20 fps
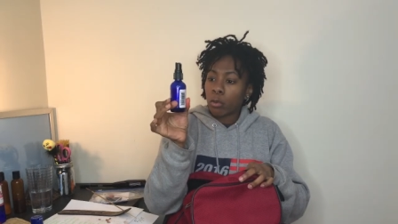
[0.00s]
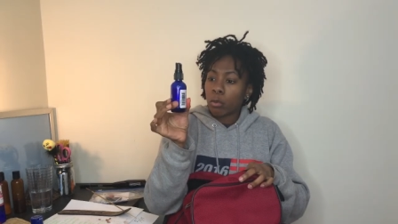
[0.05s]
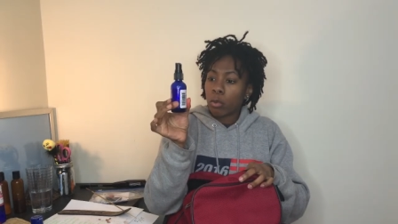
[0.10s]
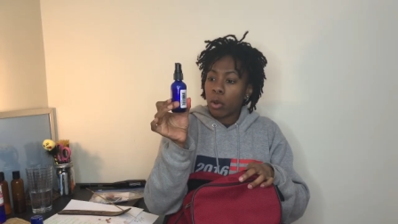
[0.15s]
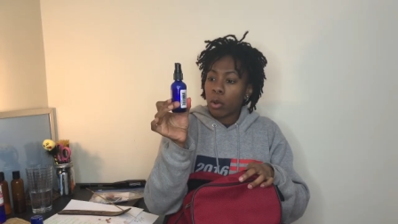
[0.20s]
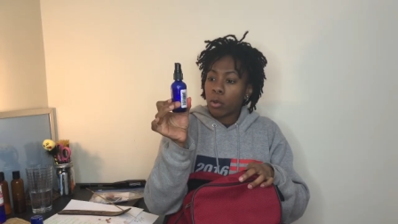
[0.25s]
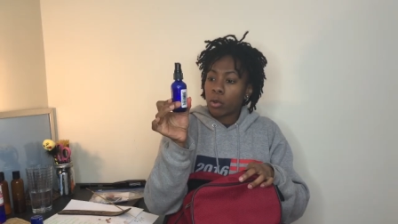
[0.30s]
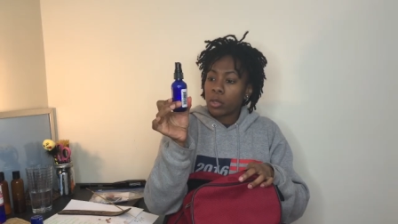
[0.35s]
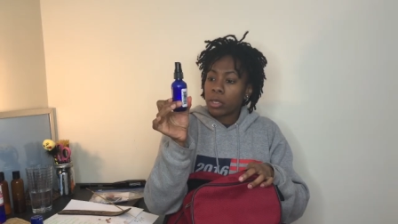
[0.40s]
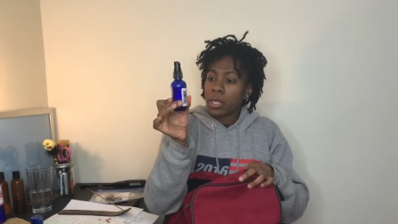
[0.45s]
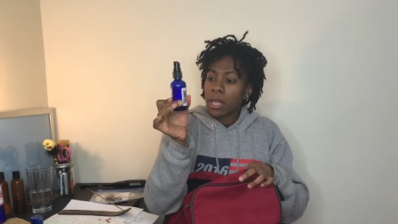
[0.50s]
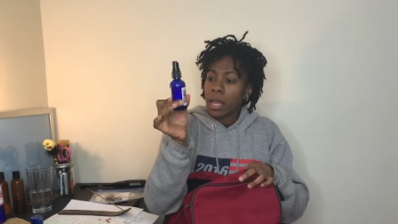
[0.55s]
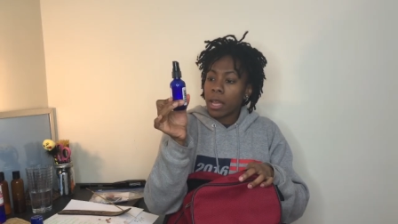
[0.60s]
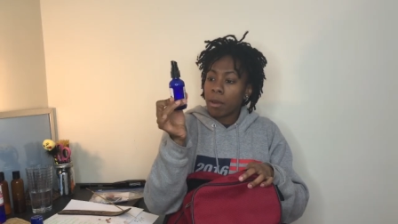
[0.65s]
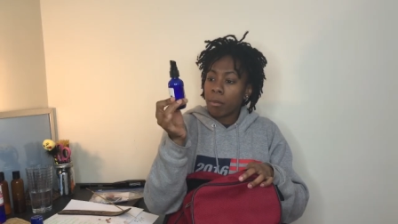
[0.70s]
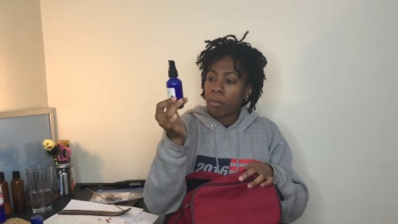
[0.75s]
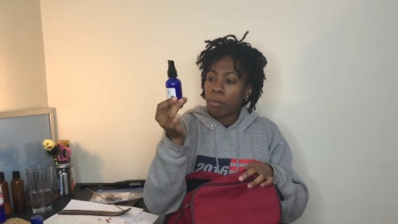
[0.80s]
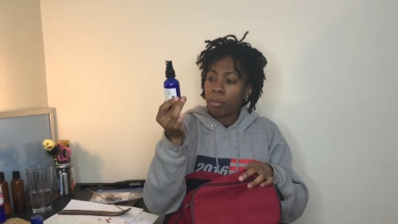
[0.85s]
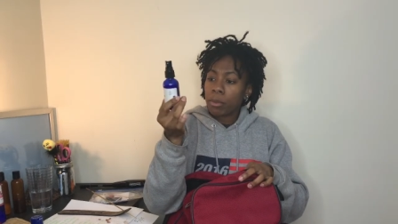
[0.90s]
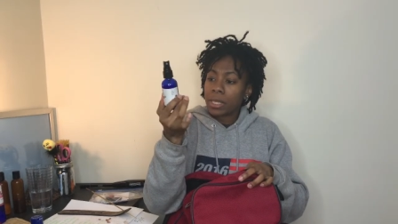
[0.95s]

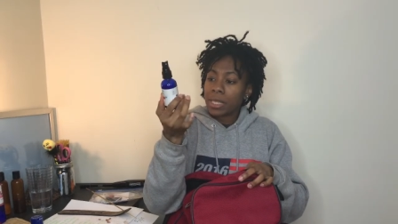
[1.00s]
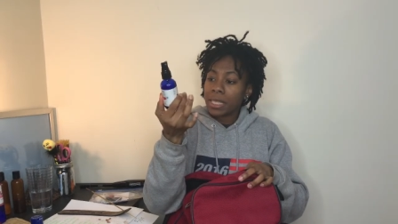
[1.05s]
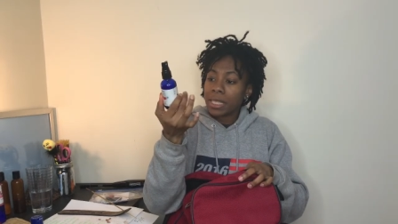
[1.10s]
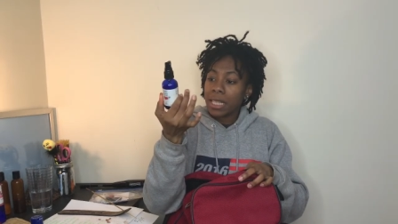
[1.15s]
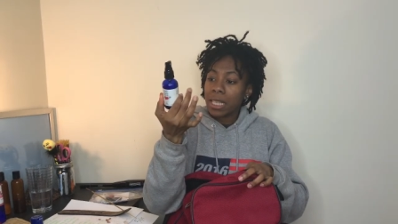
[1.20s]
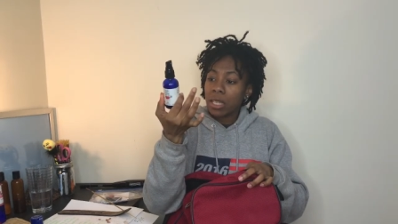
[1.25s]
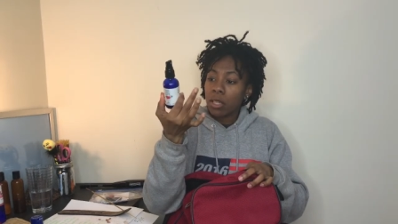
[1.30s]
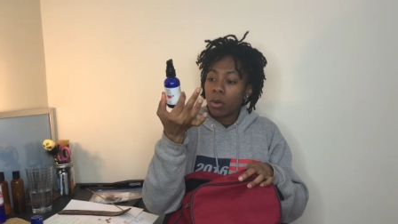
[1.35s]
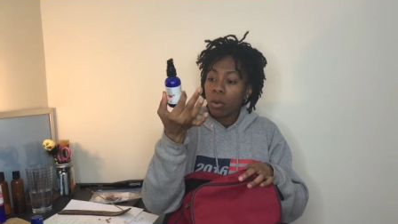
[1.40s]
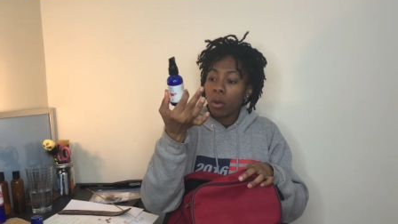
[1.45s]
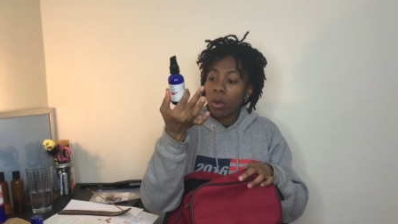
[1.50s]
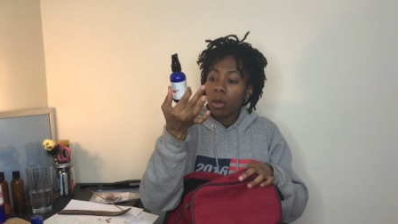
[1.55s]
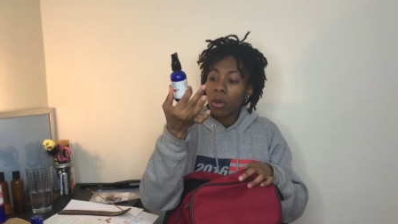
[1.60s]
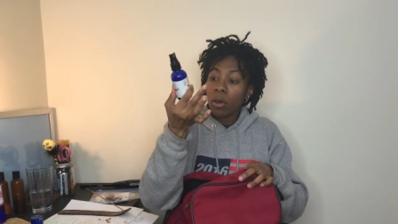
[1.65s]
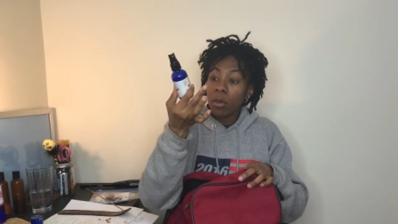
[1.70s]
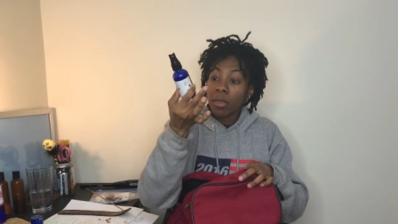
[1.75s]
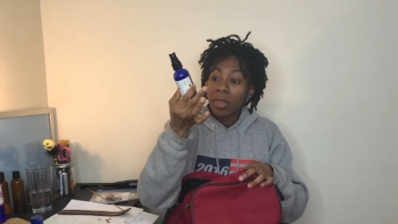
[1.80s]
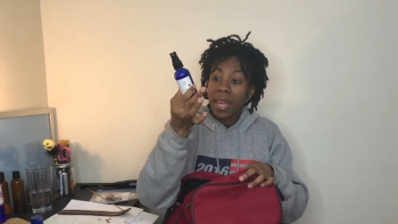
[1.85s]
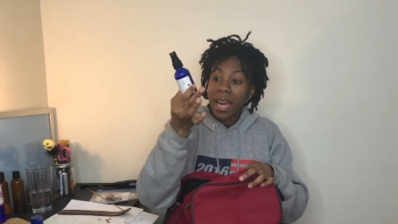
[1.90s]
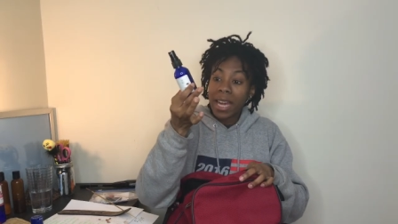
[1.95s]
rosehip seed
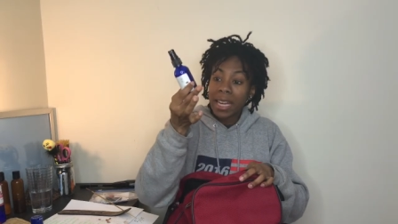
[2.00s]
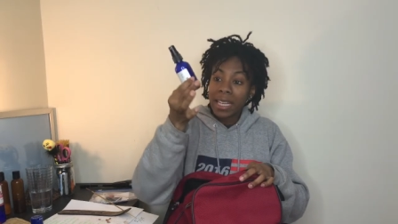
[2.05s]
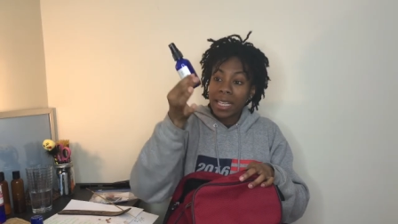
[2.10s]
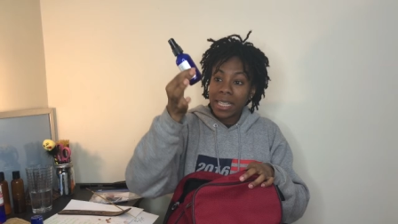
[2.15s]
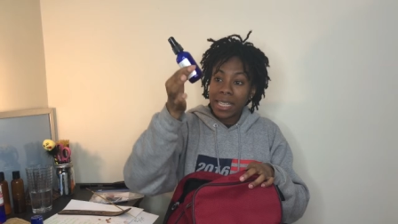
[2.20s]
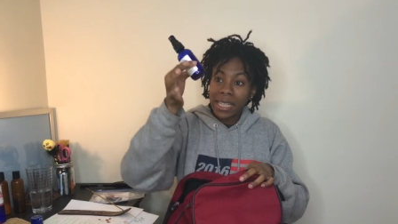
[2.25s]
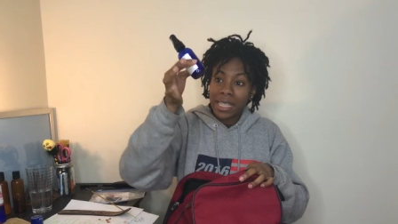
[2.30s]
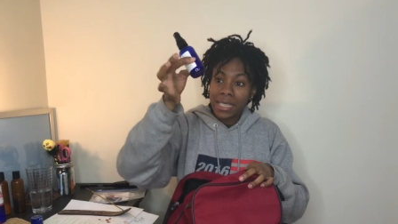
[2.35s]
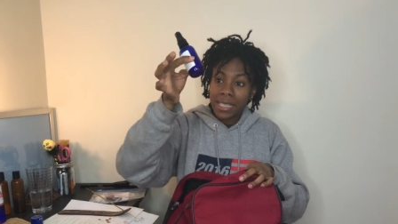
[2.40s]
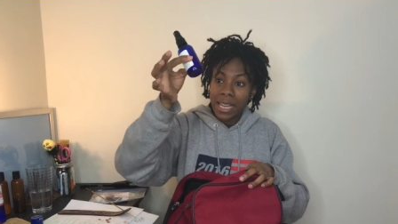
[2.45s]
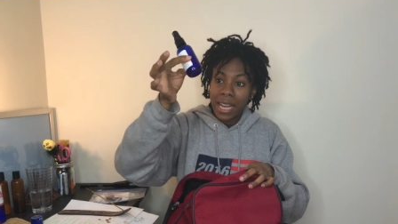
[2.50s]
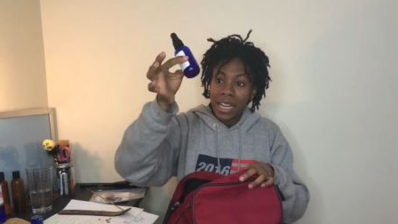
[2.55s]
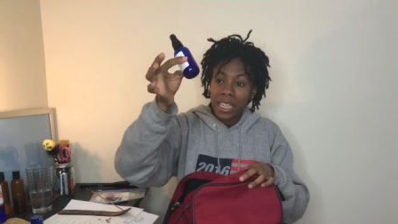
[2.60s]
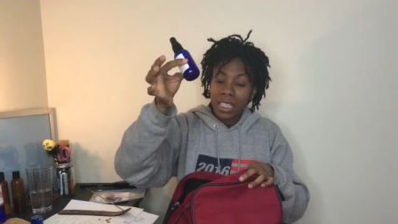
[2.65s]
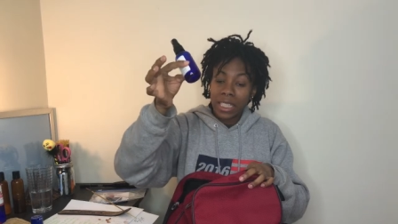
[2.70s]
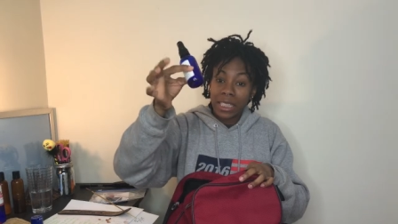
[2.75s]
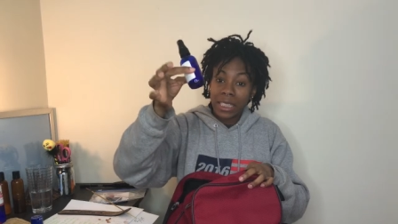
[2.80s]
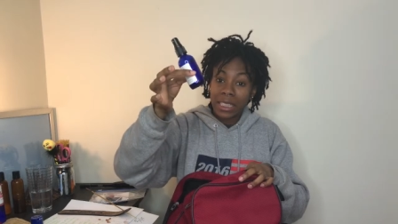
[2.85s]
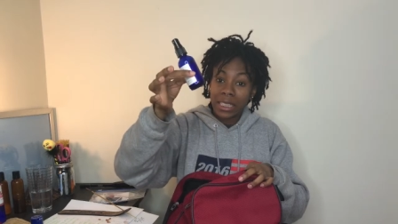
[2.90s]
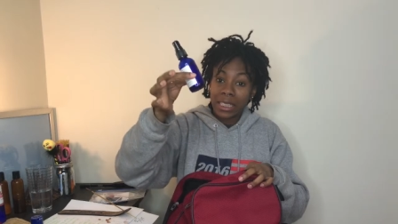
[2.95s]
oil that is
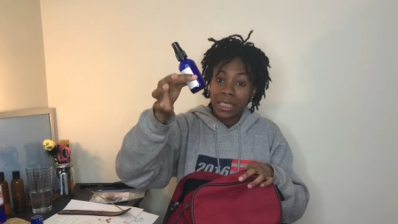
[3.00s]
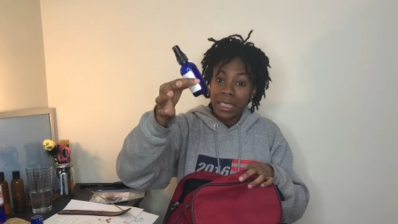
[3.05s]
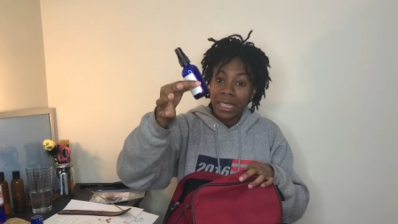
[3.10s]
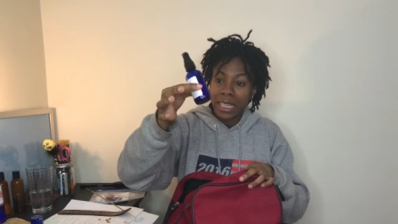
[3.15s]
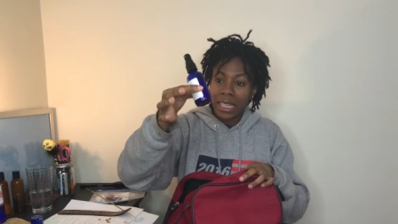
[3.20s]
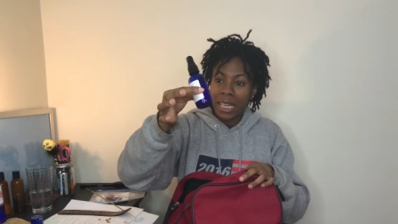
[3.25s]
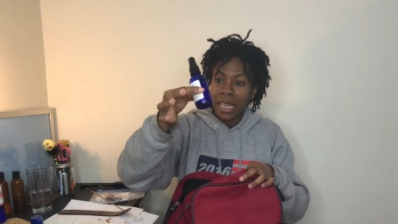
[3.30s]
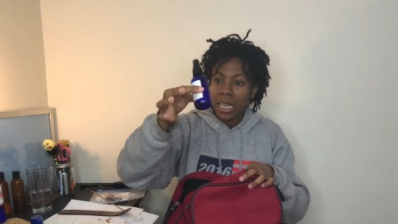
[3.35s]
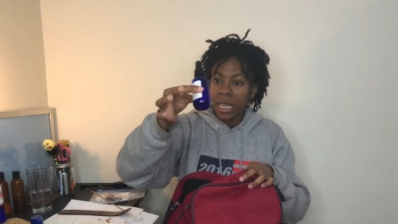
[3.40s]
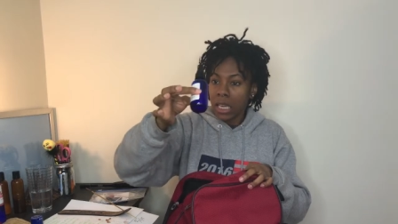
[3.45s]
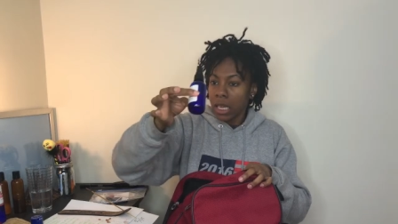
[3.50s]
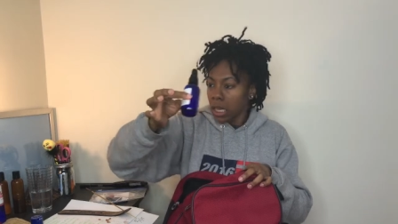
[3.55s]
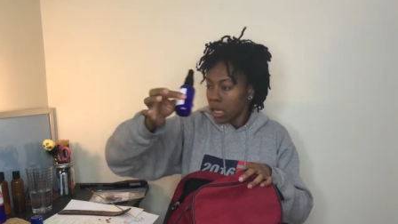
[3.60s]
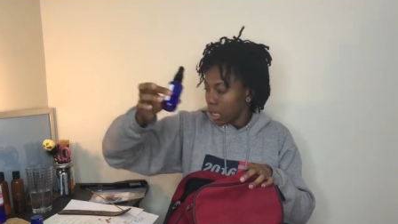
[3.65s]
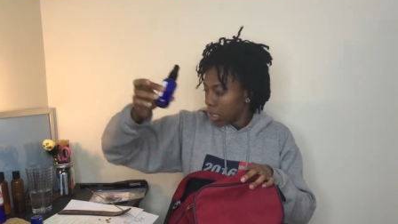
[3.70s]
actually leaking